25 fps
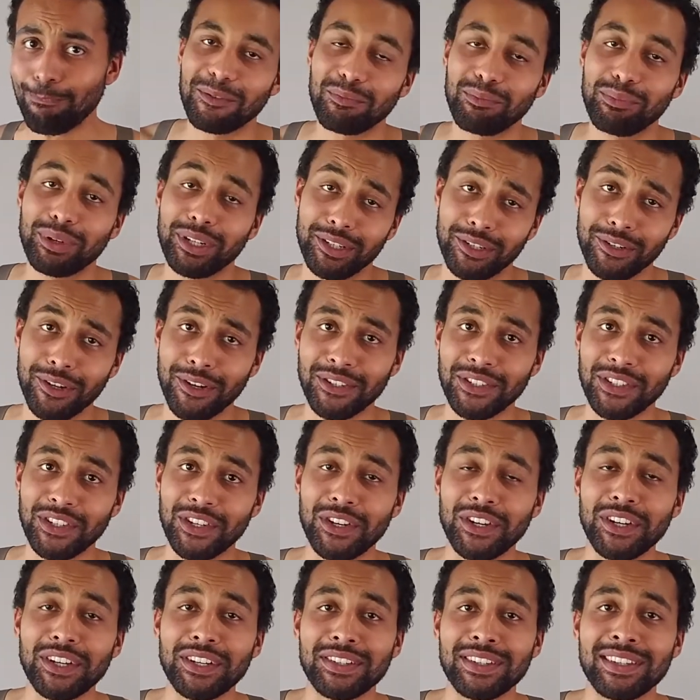But in all
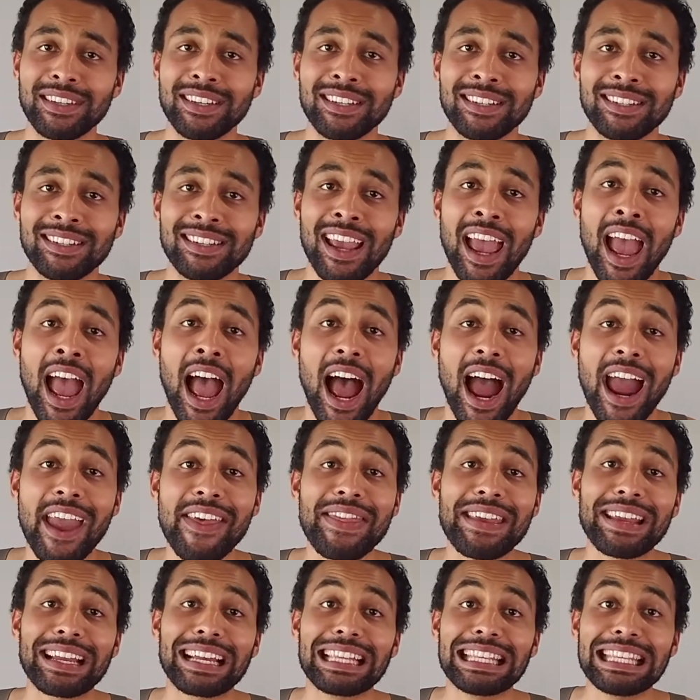seriousness, I
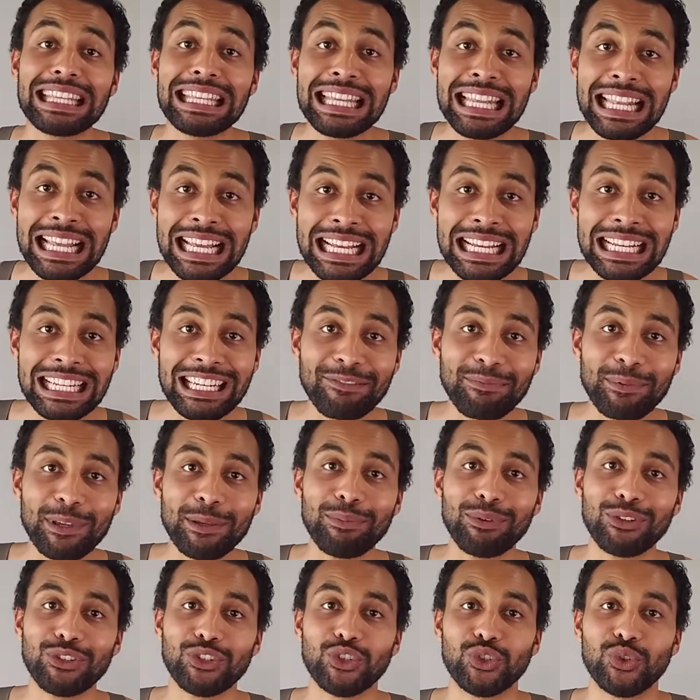think a lot of
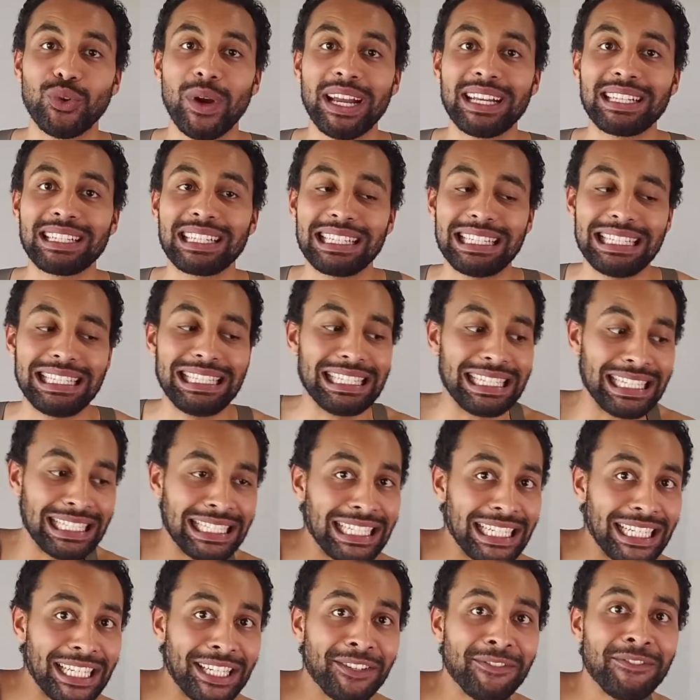people try to
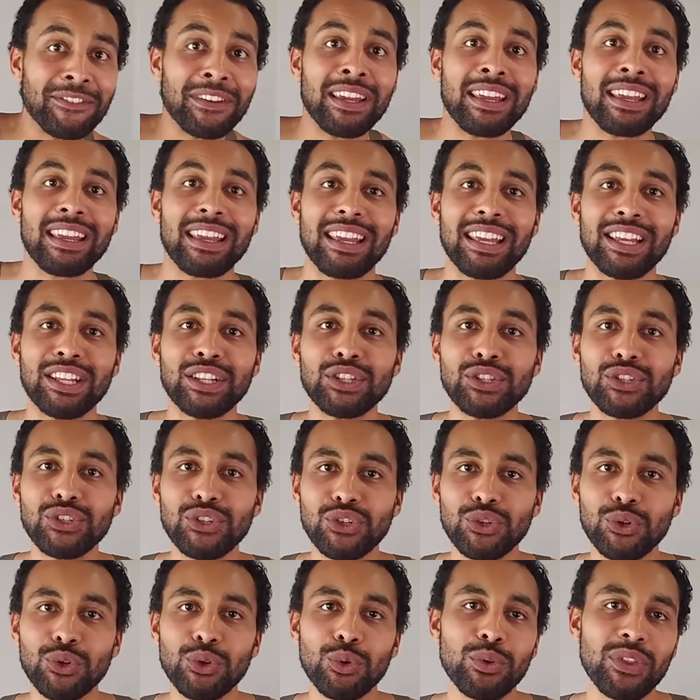dive
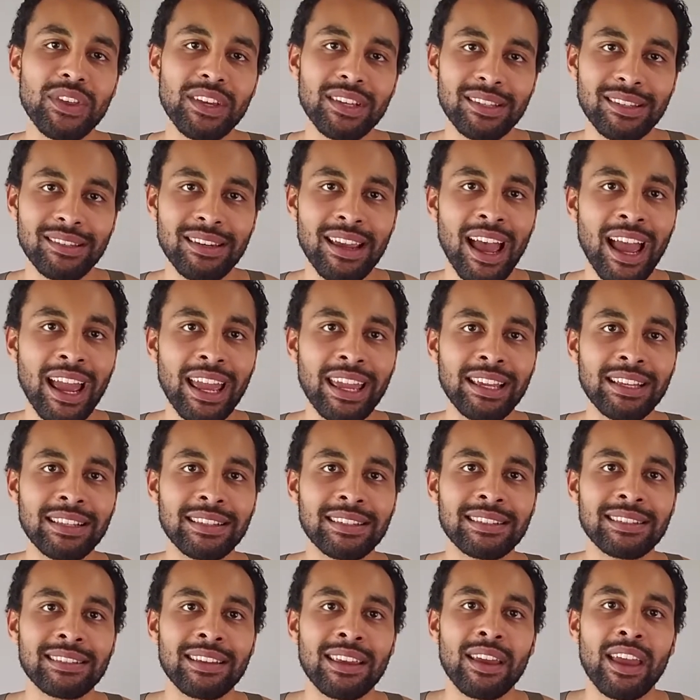into these
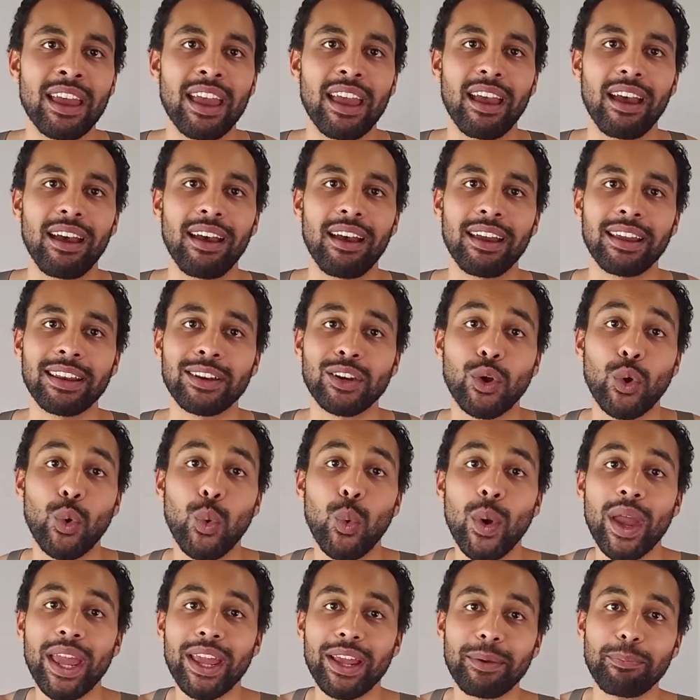diets and
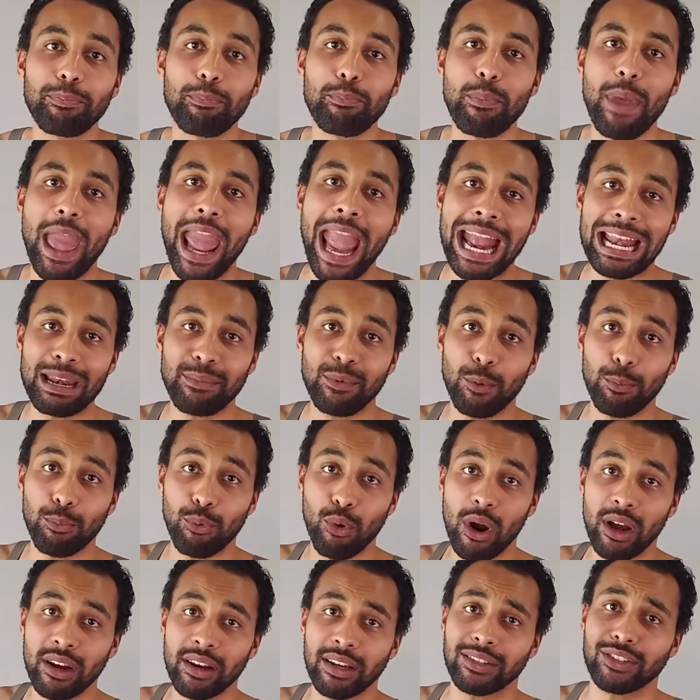quit animal
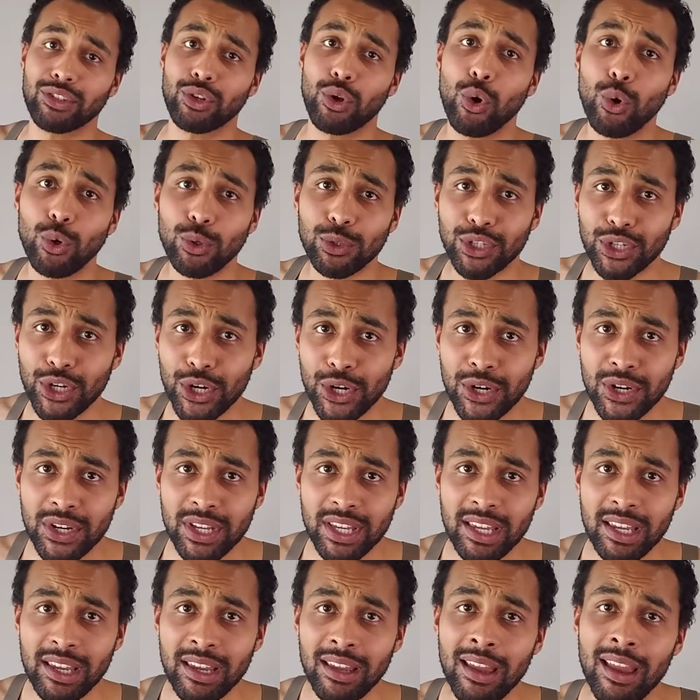products cold
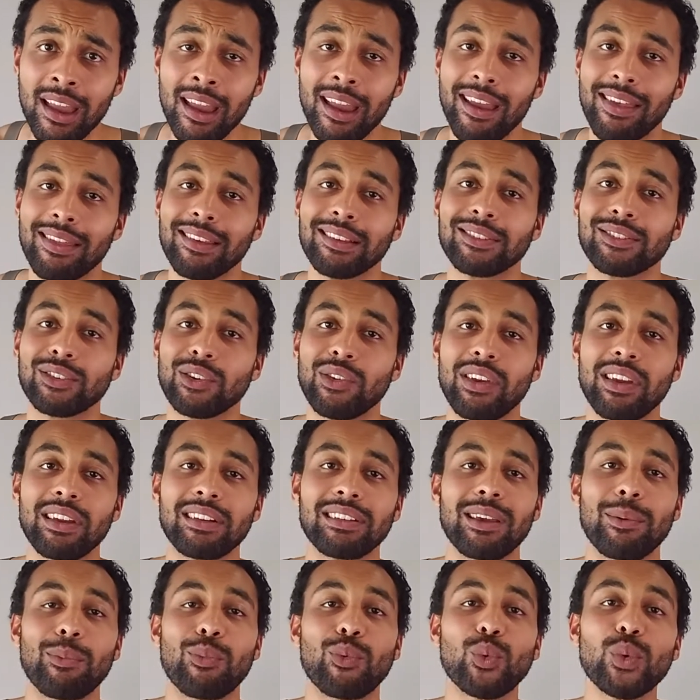turkey, and then so they
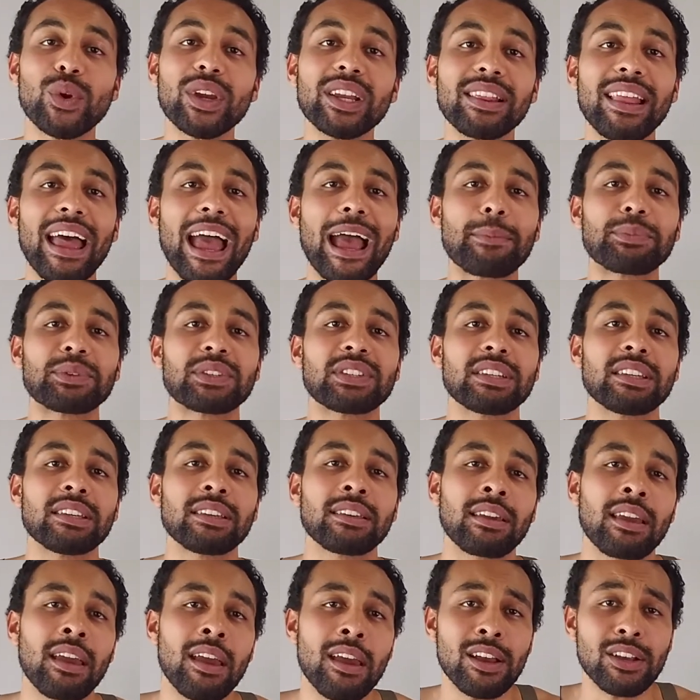end up relapsing.
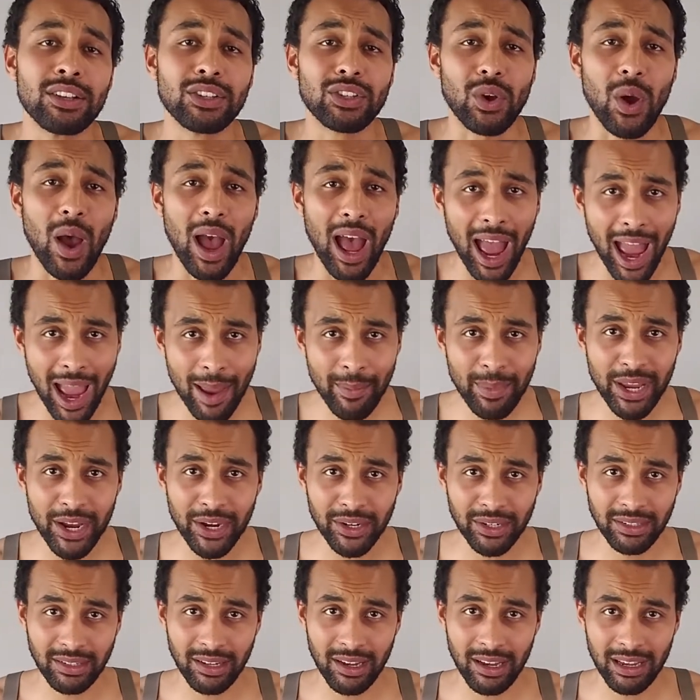So I'm here
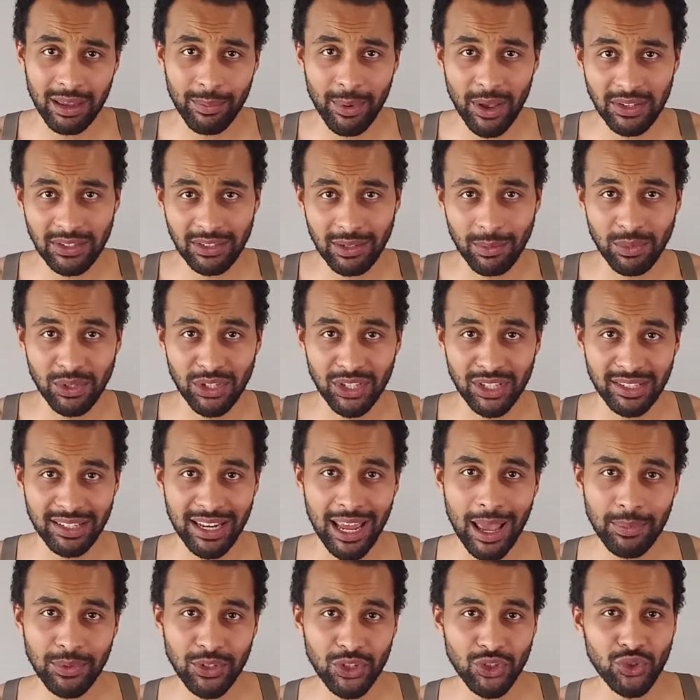to talk about some
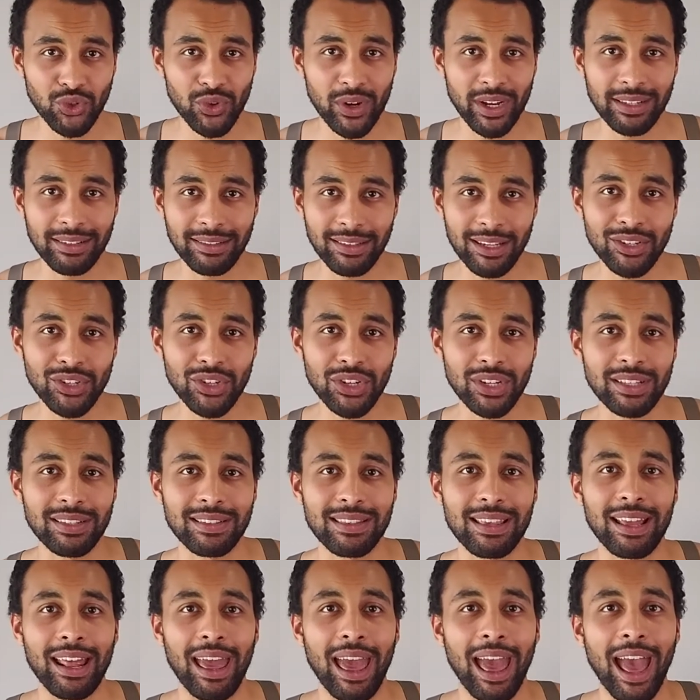steps and transitions
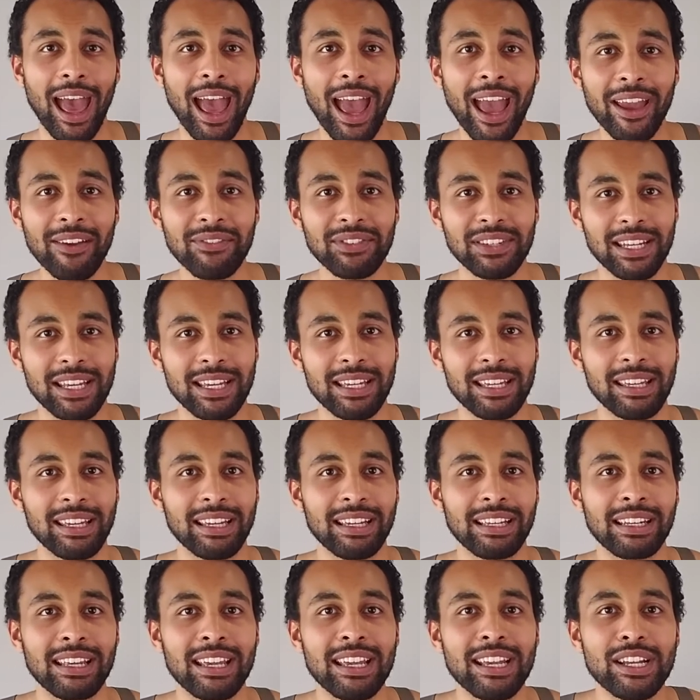that I've
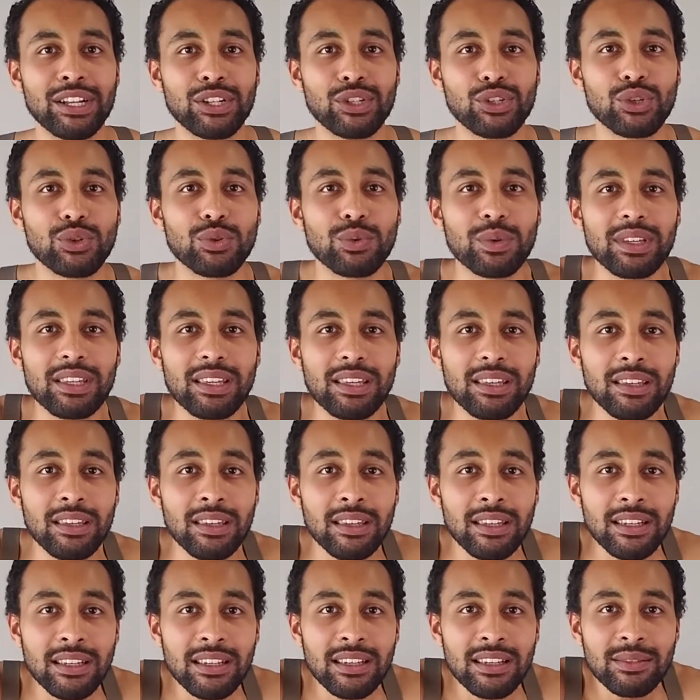taken
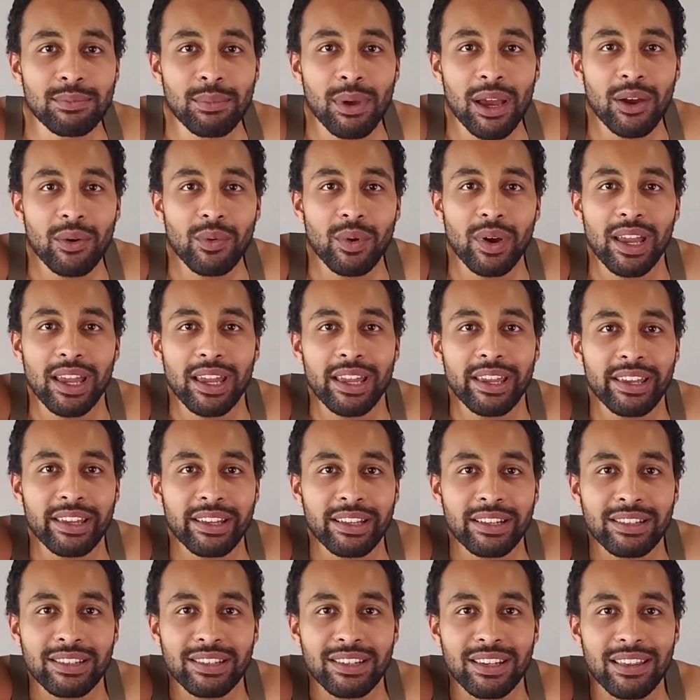to ease my way
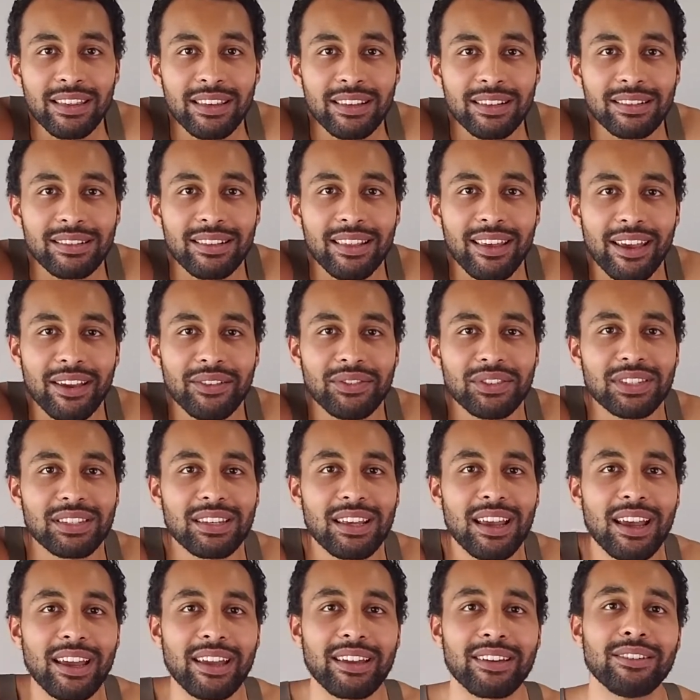into this lifestyle.